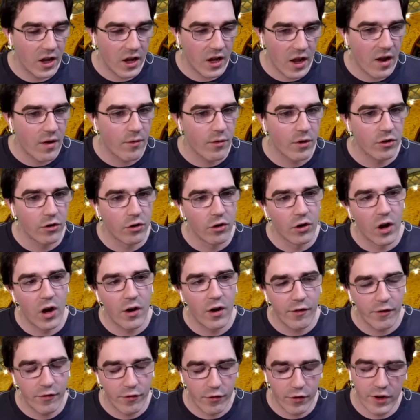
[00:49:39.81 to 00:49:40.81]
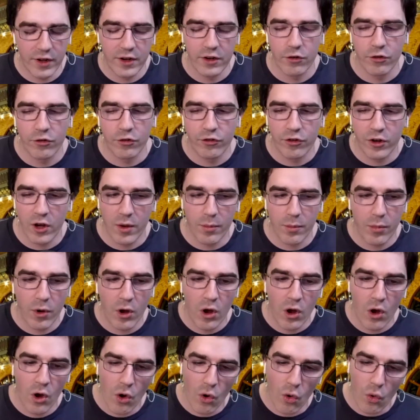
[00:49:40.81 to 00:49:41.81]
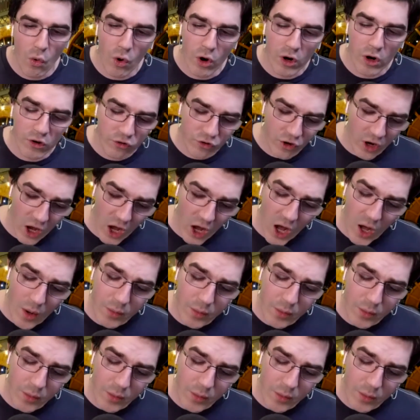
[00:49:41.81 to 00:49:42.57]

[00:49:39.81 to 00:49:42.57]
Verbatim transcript: a return offer for an internship or a job